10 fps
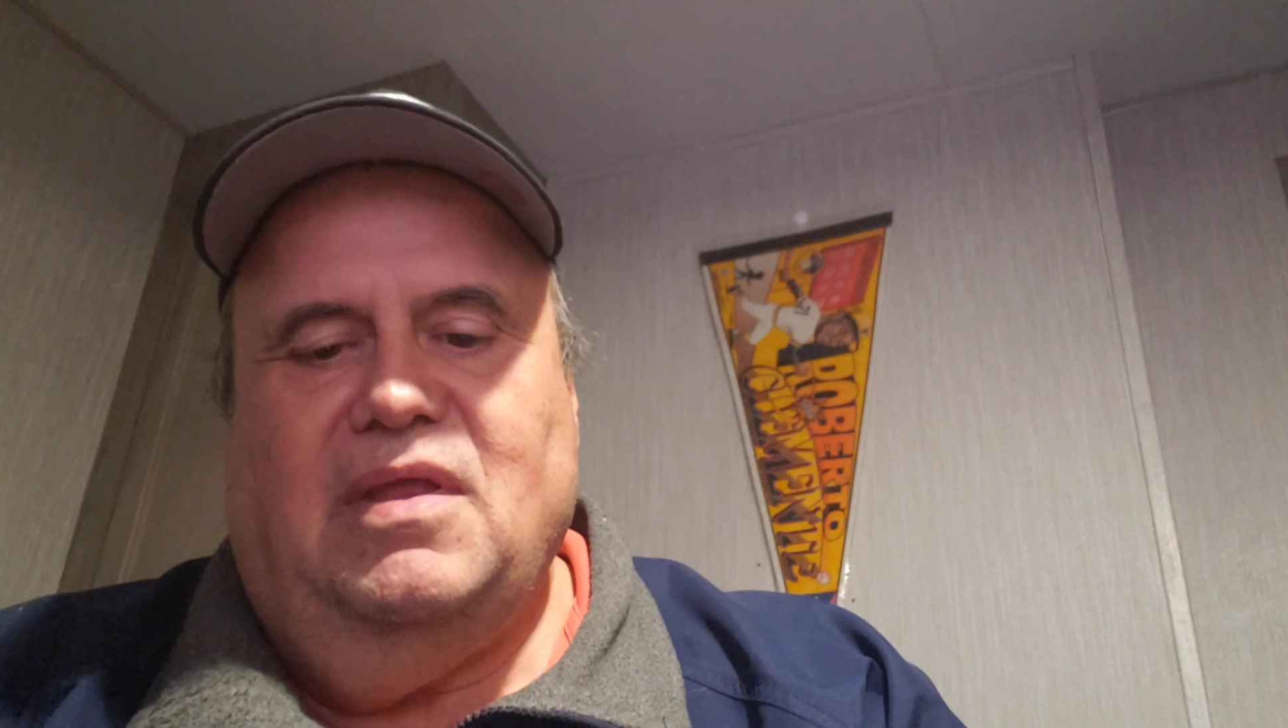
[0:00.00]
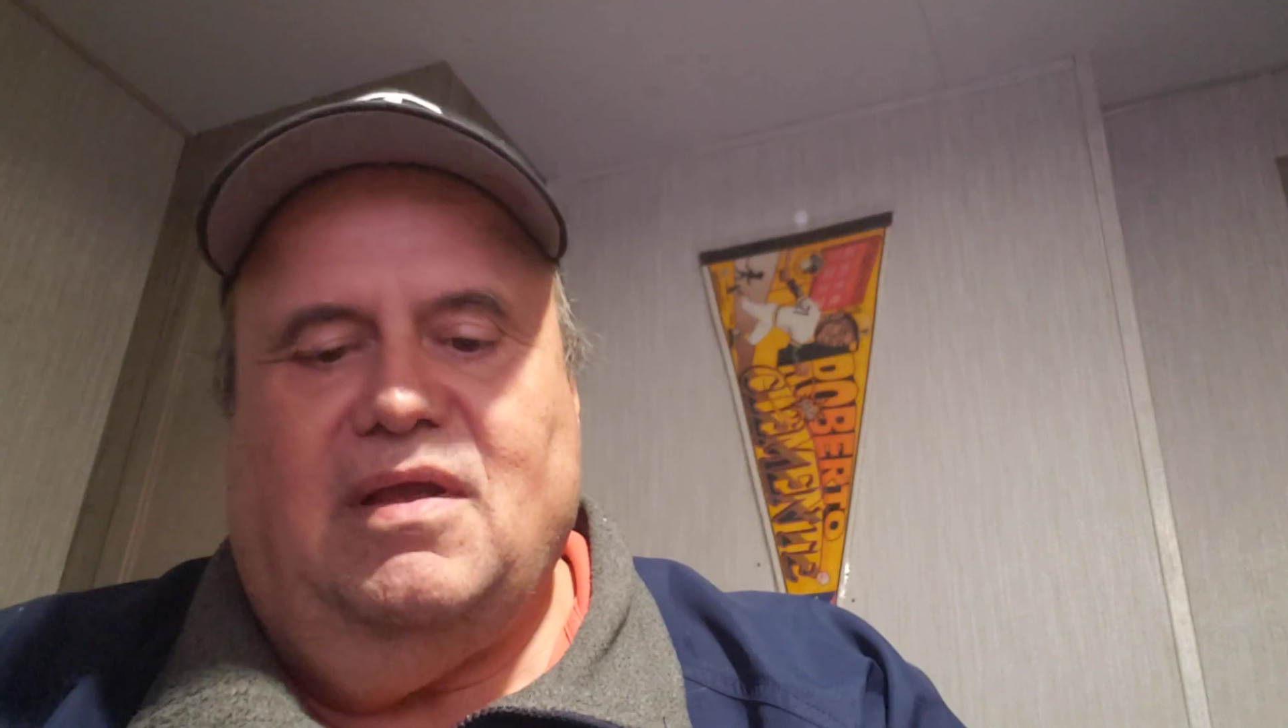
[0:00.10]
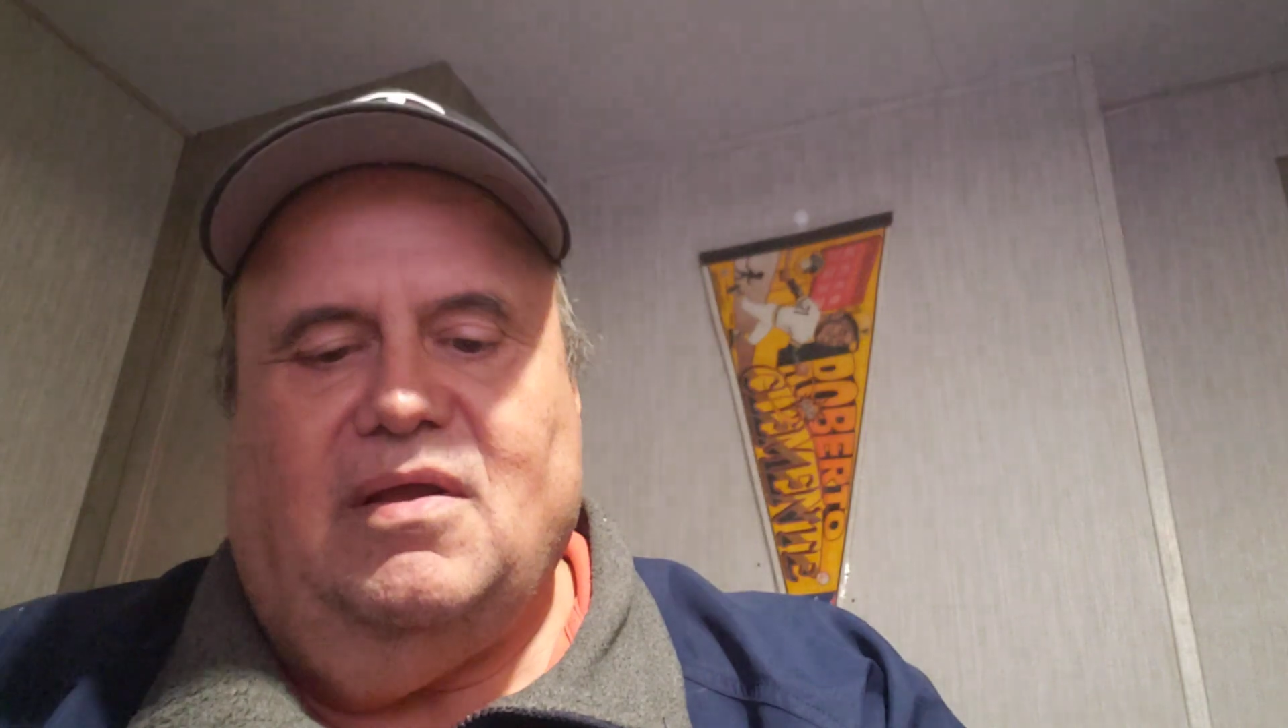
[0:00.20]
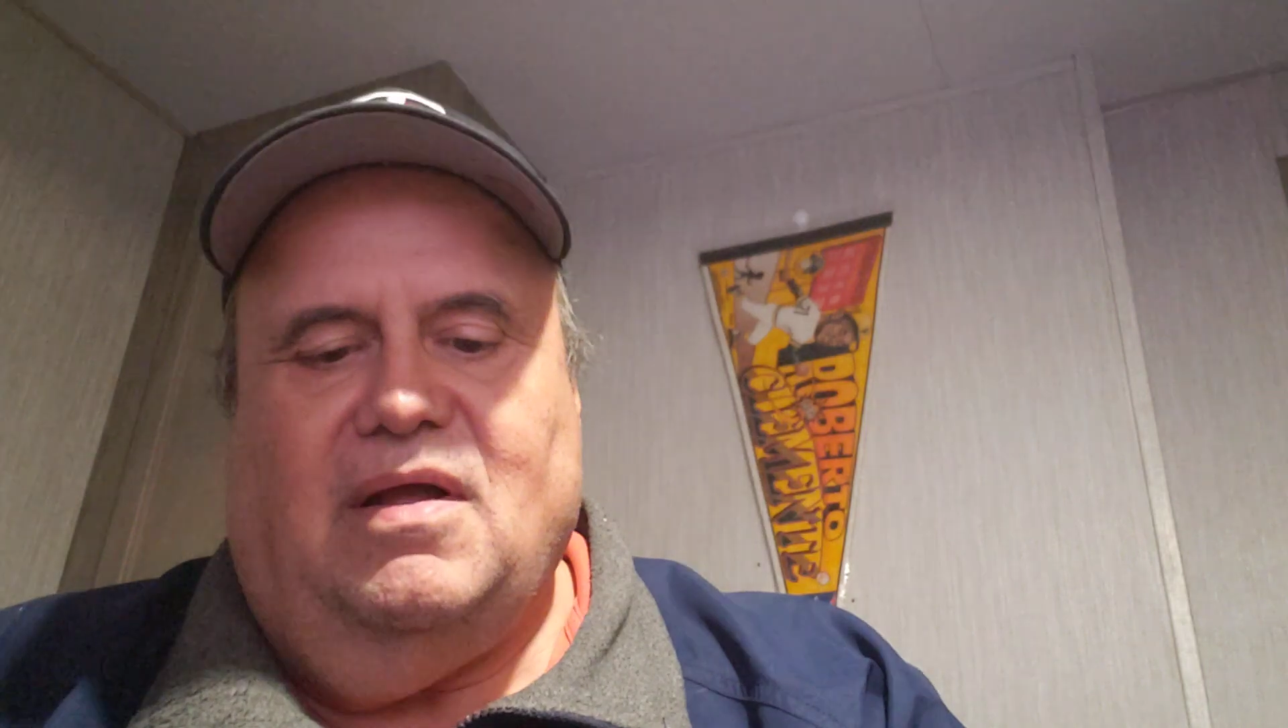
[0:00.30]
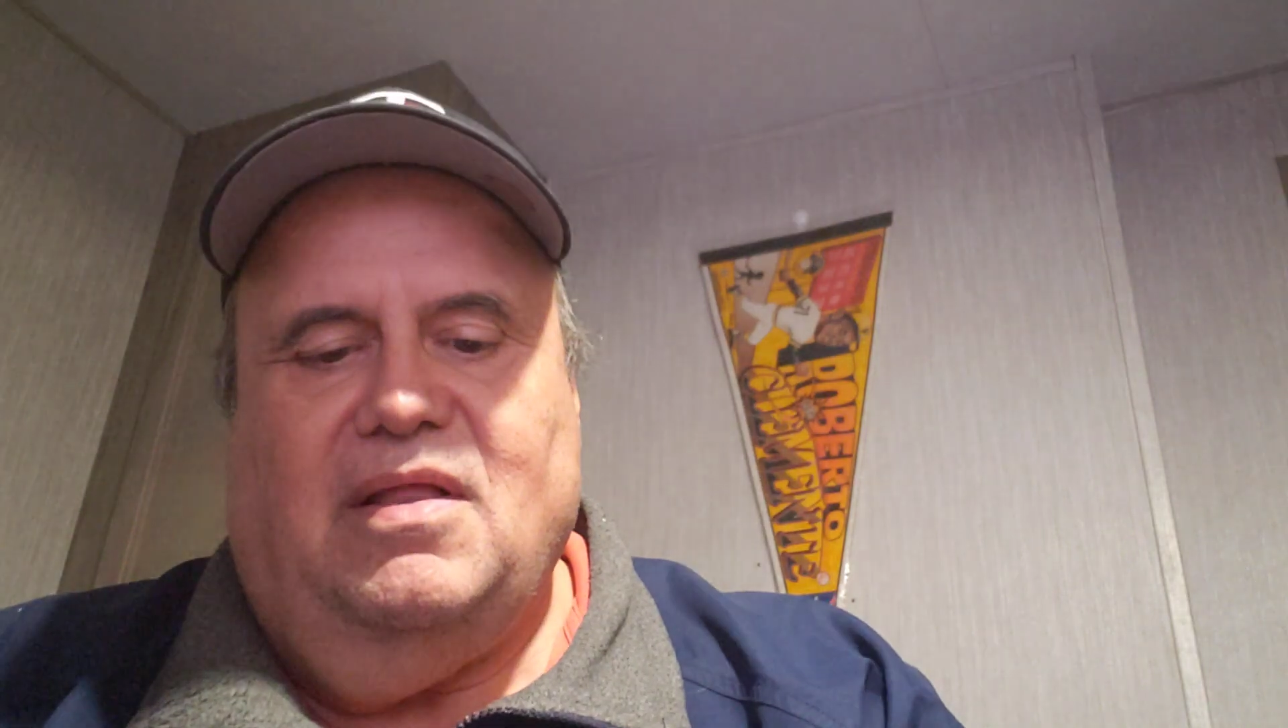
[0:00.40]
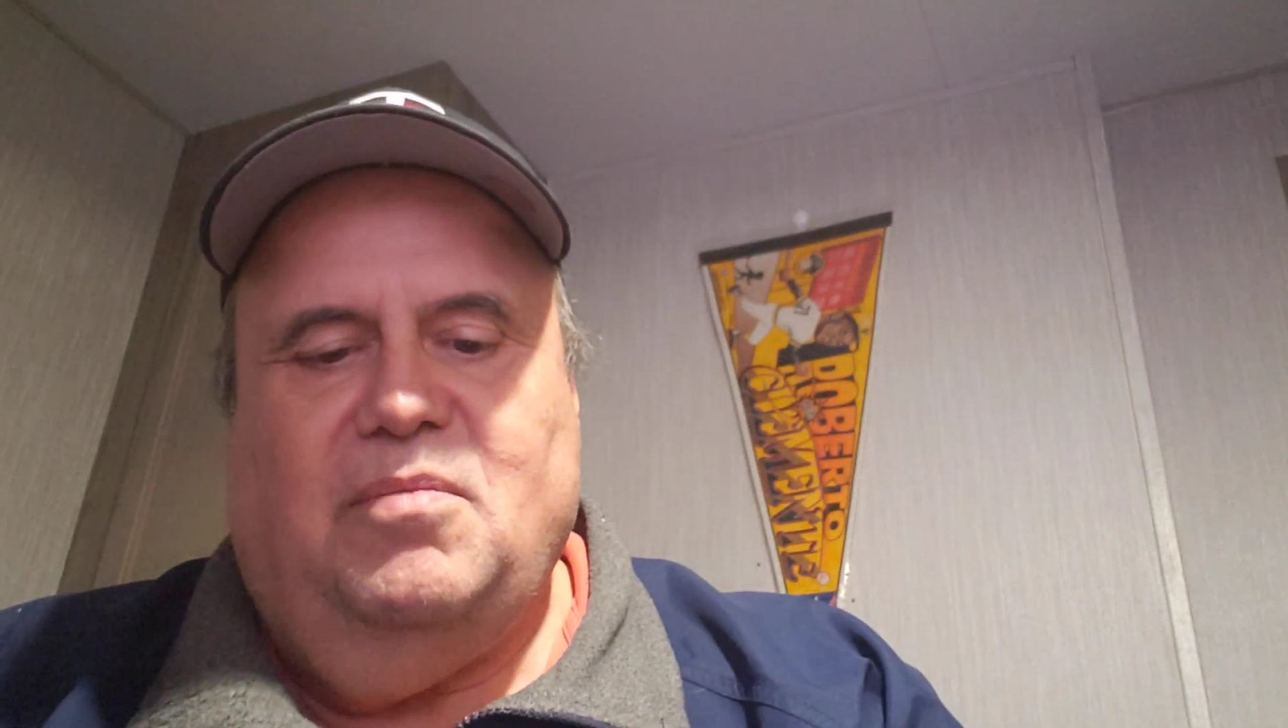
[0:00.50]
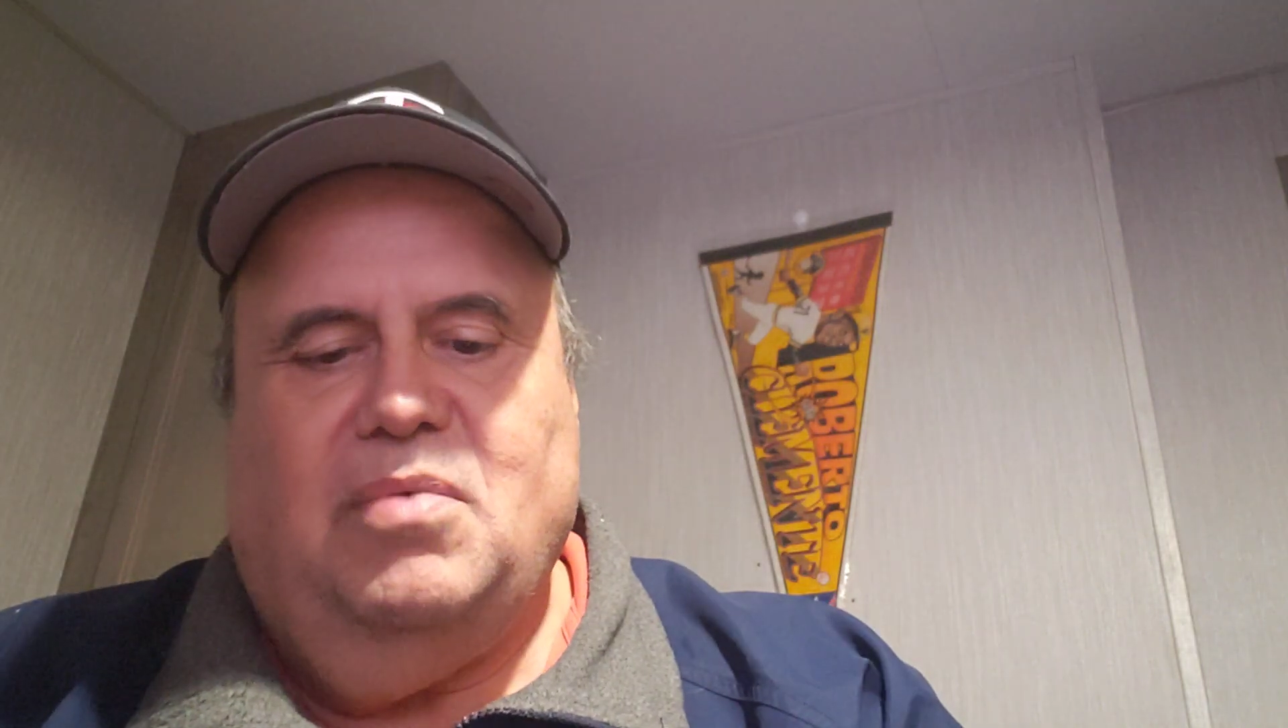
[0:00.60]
you call it,